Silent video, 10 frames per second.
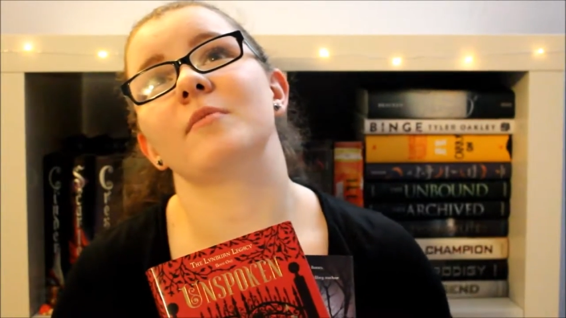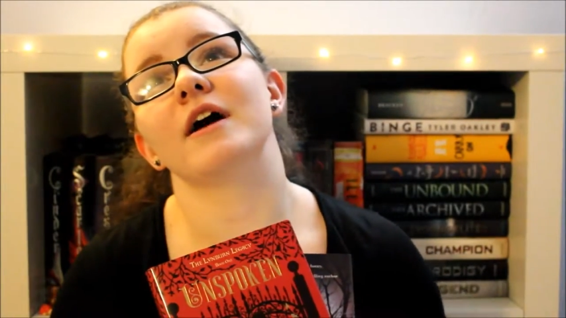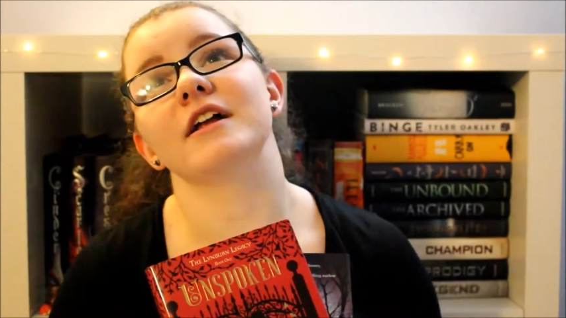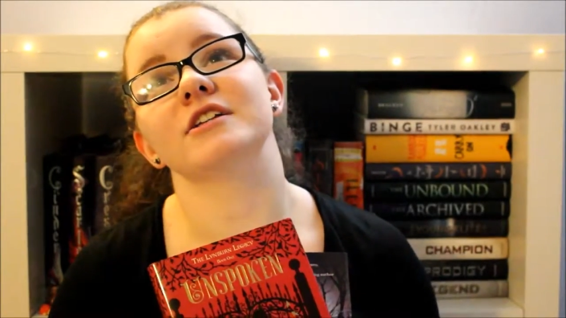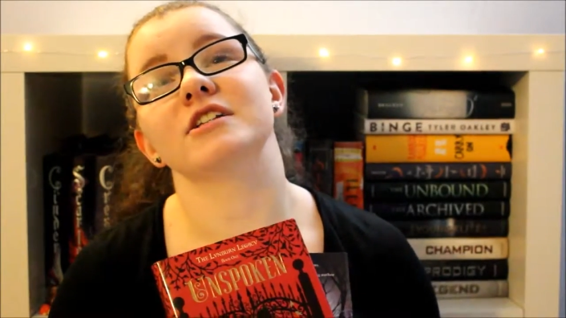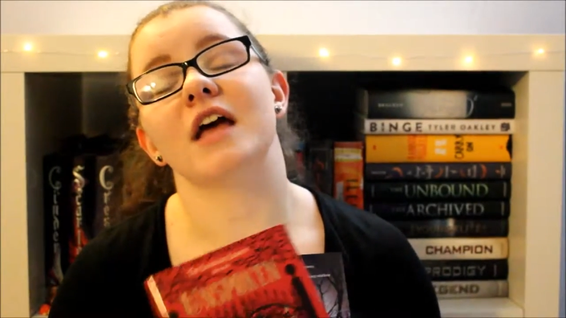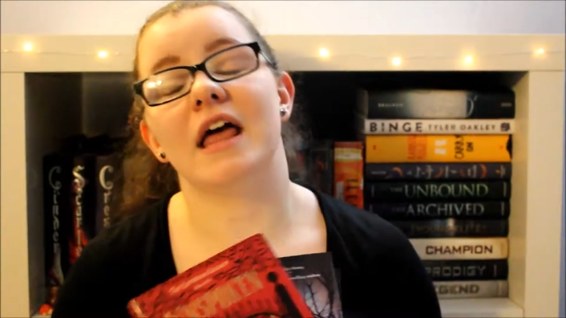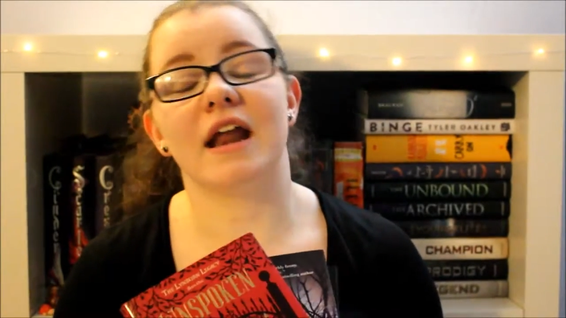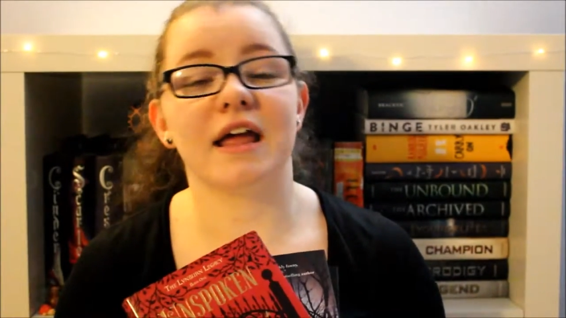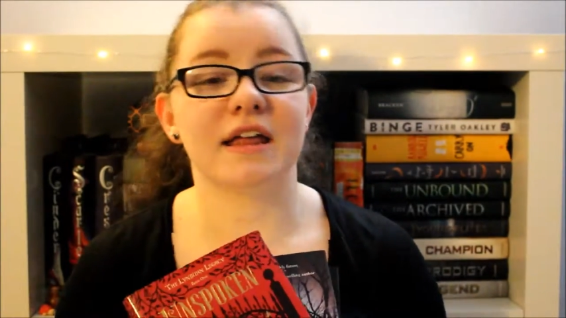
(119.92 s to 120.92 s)
much,
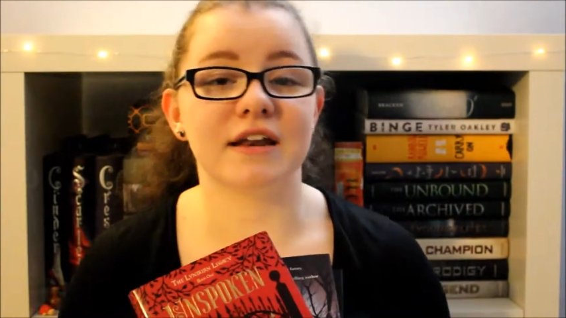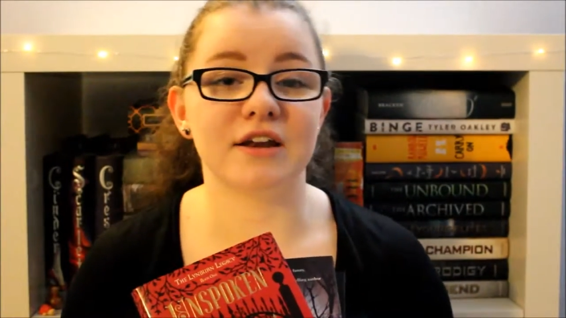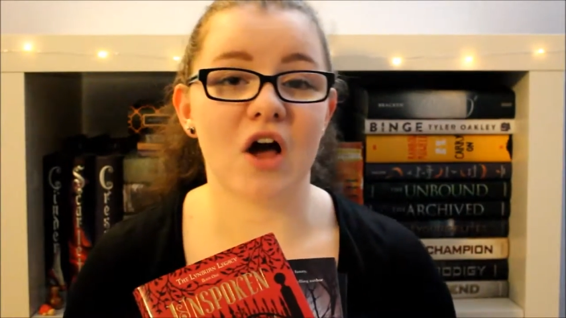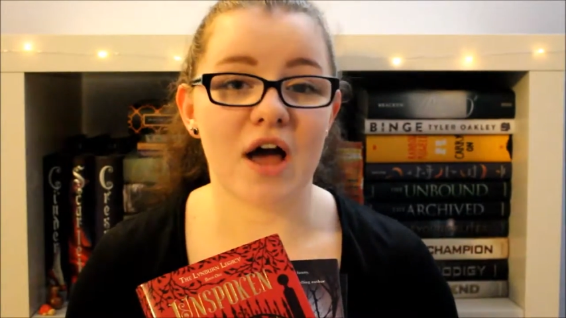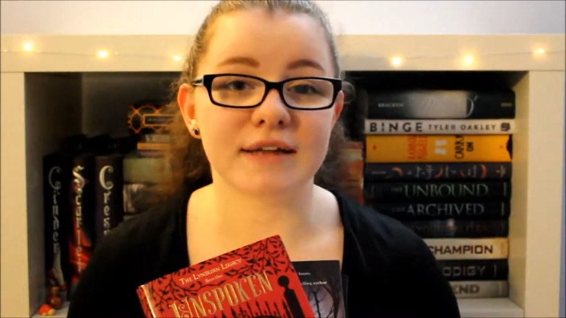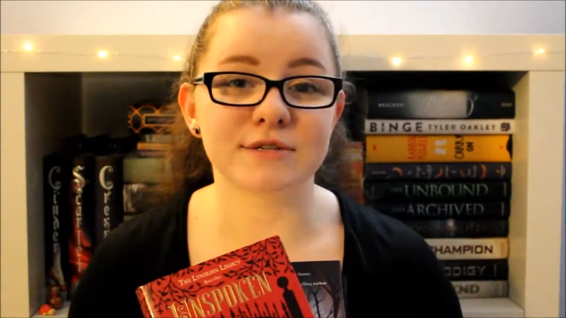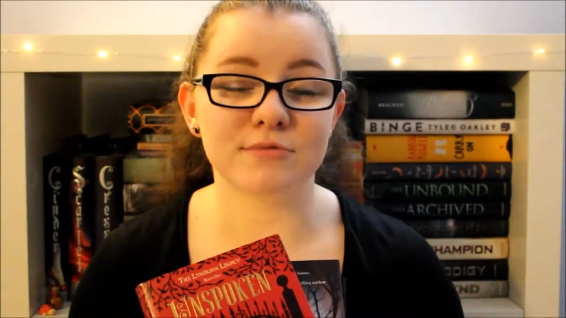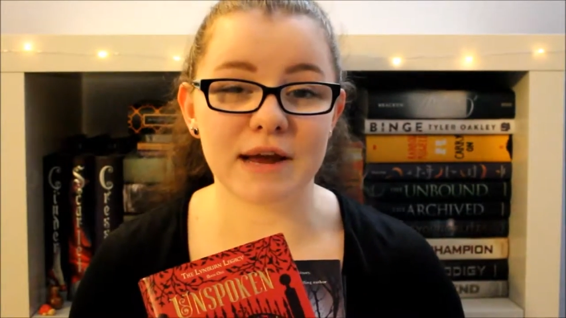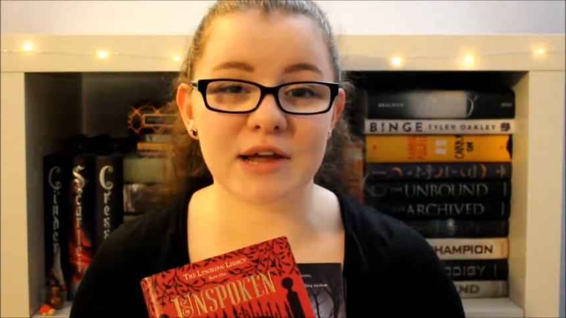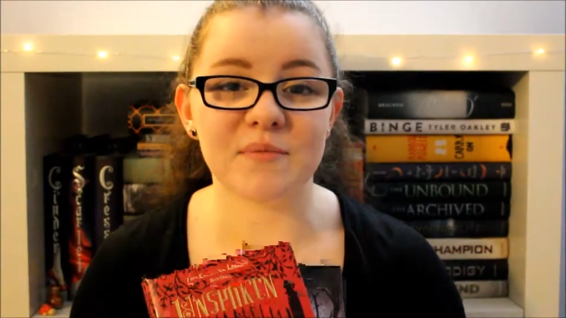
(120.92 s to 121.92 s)
and I cannot
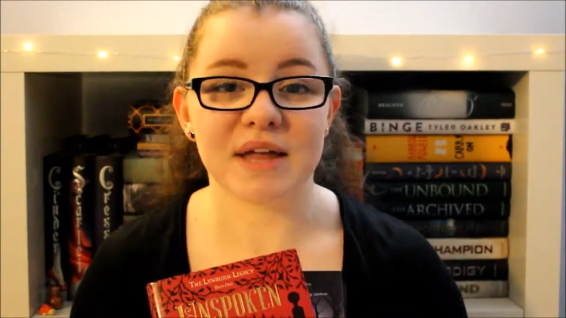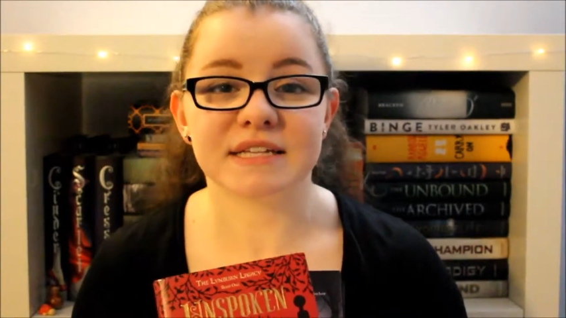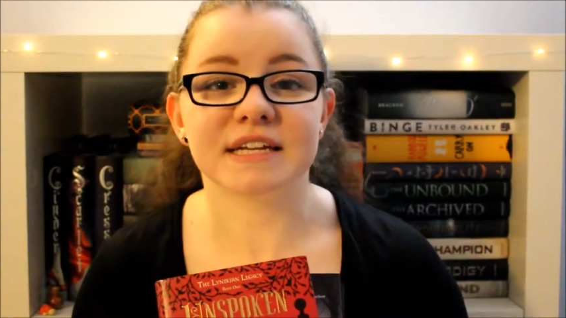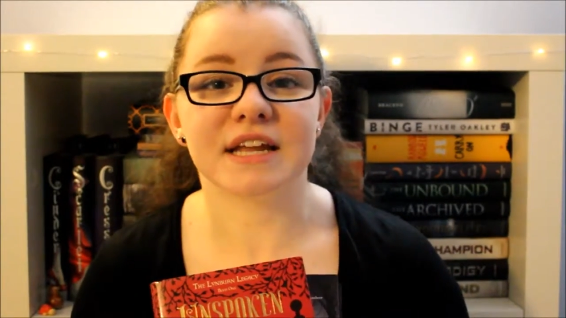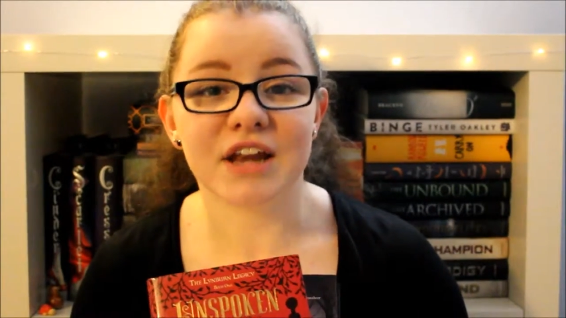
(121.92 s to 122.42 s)
recommend it